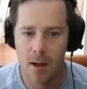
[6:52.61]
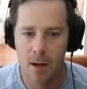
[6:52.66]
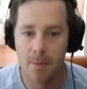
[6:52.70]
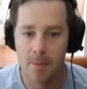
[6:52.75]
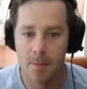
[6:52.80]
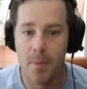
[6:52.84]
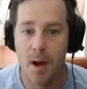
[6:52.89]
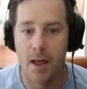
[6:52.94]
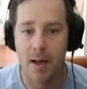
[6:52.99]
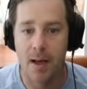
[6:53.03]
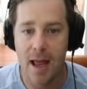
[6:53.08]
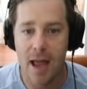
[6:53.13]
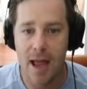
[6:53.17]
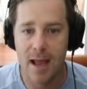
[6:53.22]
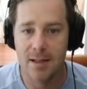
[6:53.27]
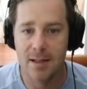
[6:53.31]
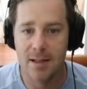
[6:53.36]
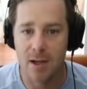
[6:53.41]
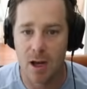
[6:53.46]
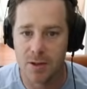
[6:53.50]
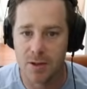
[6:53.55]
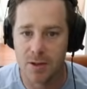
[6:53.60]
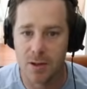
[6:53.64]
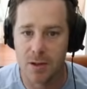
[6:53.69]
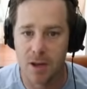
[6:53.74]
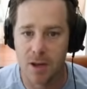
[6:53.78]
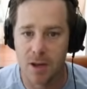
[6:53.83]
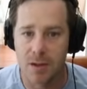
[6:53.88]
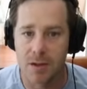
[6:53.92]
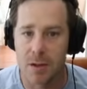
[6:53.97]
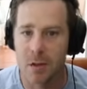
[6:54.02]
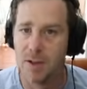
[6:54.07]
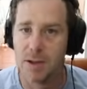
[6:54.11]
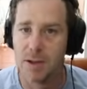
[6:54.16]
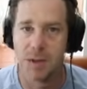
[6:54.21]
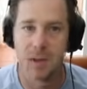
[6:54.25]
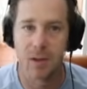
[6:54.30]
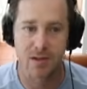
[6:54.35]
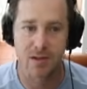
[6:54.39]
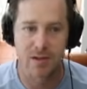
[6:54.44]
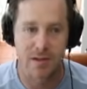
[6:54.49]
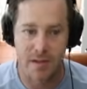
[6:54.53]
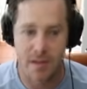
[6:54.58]
But hay is also a good way we could just go
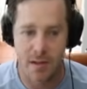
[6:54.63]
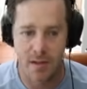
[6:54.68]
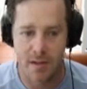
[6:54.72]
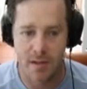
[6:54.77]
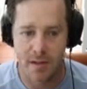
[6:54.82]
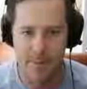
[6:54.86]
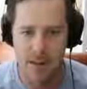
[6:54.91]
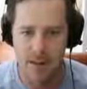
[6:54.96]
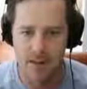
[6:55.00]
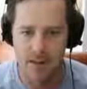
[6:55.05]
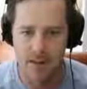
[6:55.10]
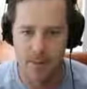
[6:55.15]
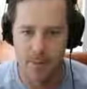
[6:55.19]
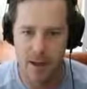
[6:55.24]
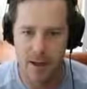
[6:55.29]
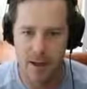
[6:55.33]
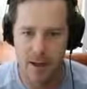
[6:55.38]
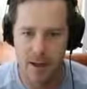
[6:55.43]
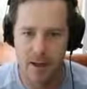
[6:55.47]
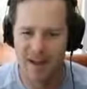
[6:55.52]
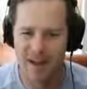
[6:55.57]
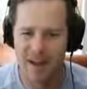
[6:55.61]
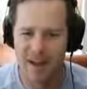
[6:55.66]
sell it and make some money.